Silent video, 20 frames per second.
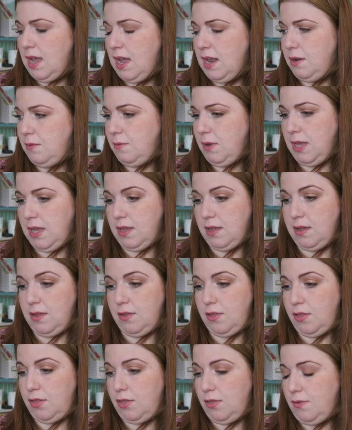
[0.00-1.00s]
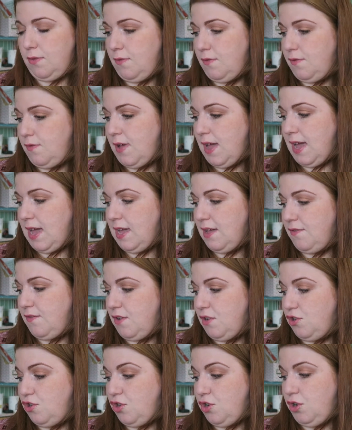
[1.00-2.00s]
And week
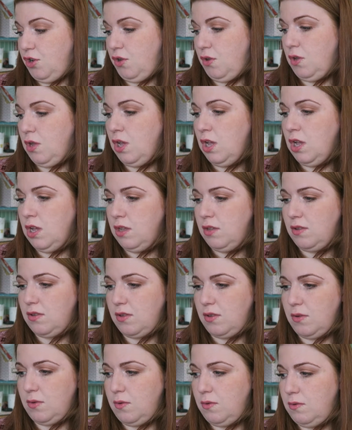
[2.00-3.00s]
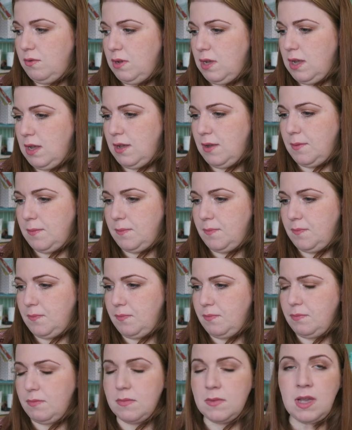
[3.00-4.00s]
five, two.
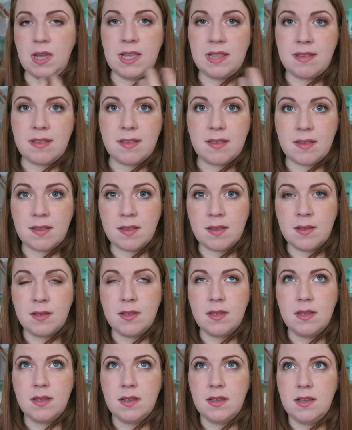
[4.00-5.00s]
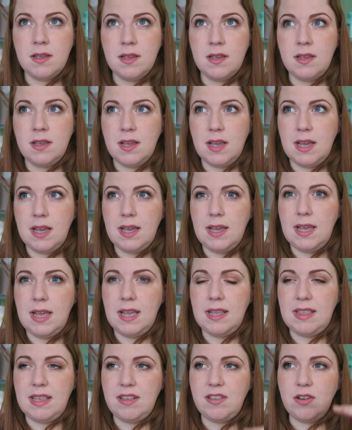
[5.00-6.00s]
So it's
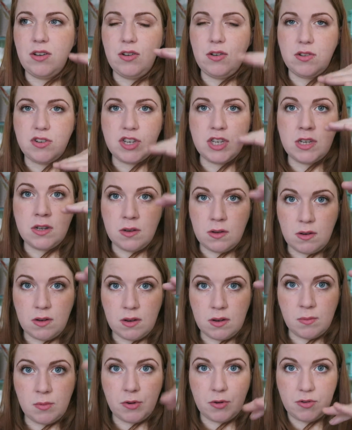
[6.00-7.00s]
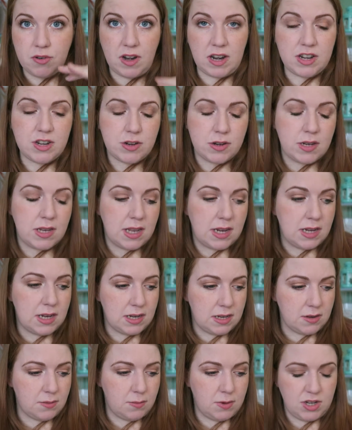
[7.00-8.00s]
there's a logical progression in
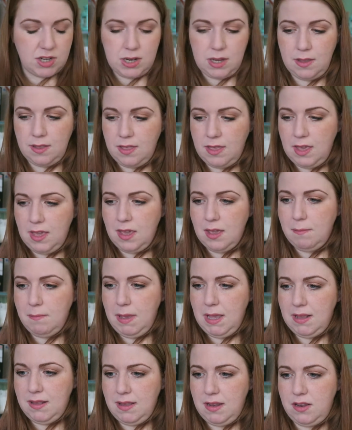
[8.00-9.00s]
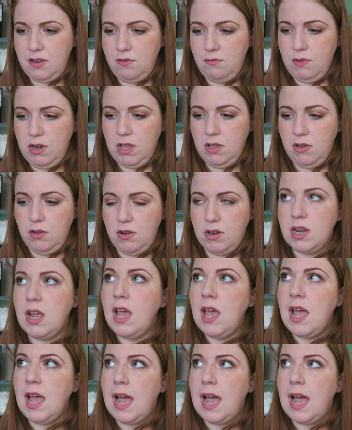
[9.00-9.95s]
it, which I think makes it really good.